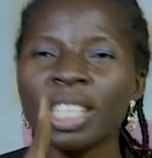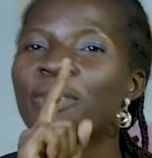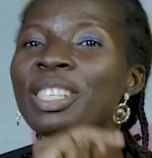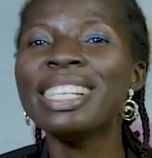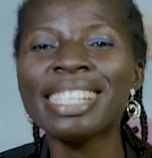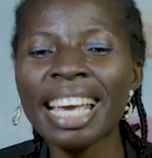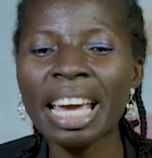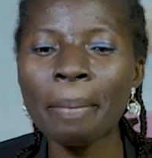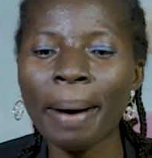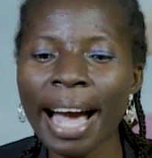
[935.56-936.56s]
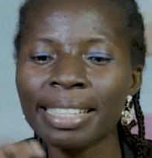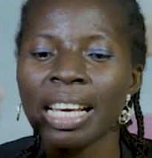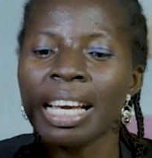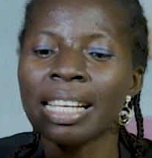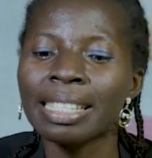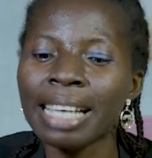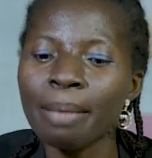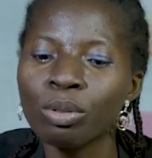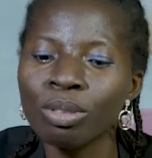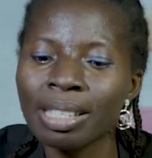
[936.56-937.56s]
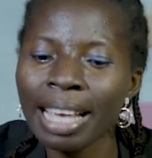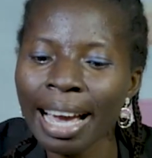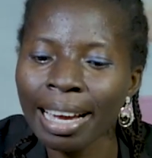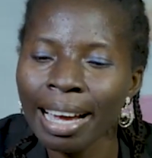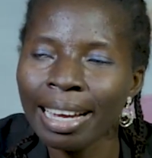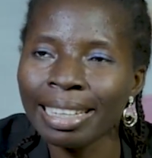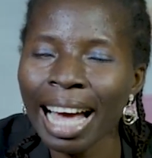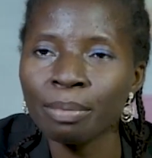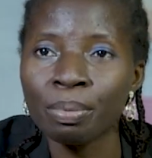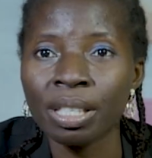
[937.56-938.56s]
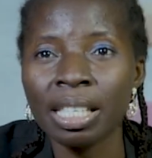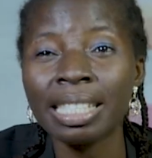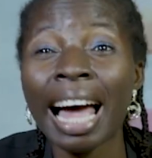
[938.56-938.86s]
If you didn't take a bite, it's time to take that biscuit.